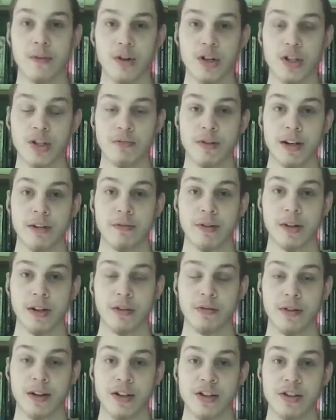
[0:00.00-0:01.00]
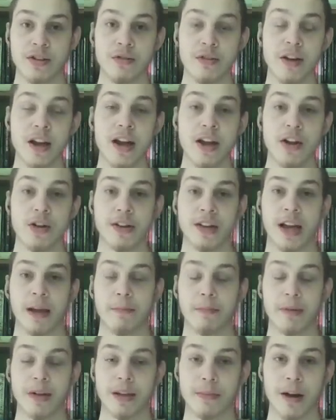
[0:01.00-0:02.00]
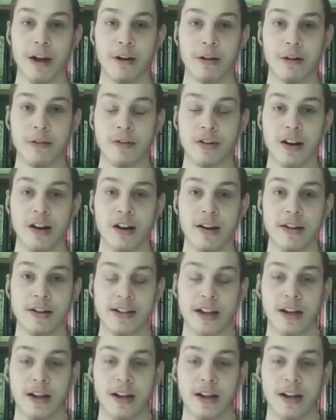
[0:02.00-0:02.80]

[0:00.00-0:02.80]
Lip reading: verse 21 to 22, you're kept by the power of God.